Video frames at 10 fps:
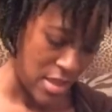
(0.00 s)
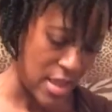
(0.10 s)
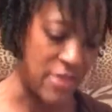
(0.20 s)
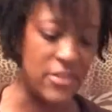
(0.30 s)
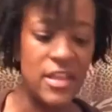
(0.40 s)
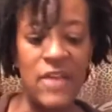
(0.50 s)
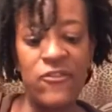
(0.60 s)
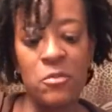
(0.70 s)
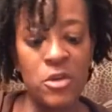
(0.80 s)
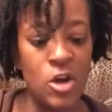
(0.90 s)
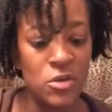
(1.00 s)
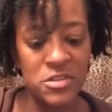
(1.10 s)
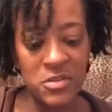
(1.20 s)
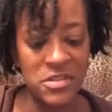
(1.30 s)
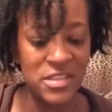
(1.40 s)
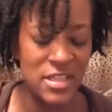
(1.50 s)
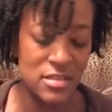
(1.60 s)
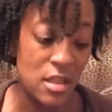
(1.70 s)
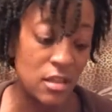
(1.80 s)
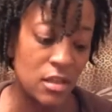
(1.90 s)
And then from Coastal
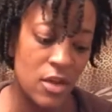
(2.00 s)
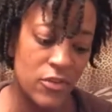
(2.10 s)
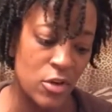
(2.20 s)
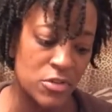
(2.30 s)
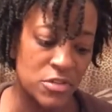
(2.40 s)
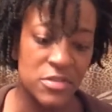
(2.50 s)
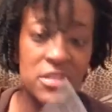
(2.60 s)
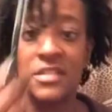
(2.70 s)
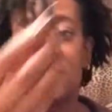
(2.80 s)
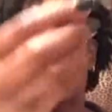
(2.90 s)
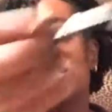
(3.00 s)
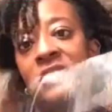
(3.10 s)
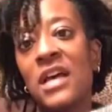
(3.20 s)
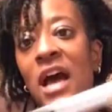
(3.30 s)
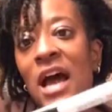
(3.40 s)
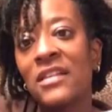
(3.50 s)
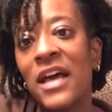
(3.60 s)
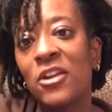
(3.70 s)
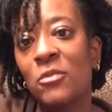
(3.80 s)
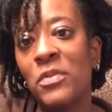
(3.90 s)
Scents, love Coastal Scents, this
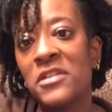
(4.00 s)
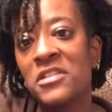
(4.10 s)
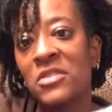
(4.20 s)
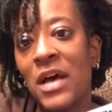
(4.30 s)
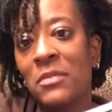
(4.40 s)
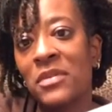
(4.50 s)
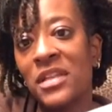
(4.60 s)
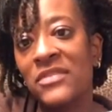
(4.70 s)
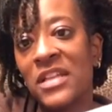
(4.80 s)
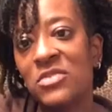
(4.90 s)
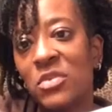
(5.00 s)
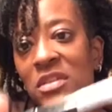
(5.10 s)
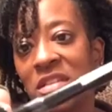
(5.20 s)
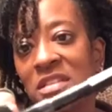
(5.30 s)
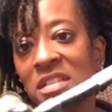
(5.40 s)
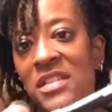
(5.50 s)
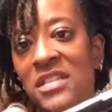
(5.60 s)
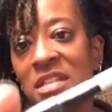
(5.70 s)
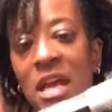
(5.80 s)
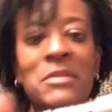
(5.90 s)
eyeliner pencil, I believe that's what this
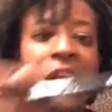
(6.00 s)
is. I'm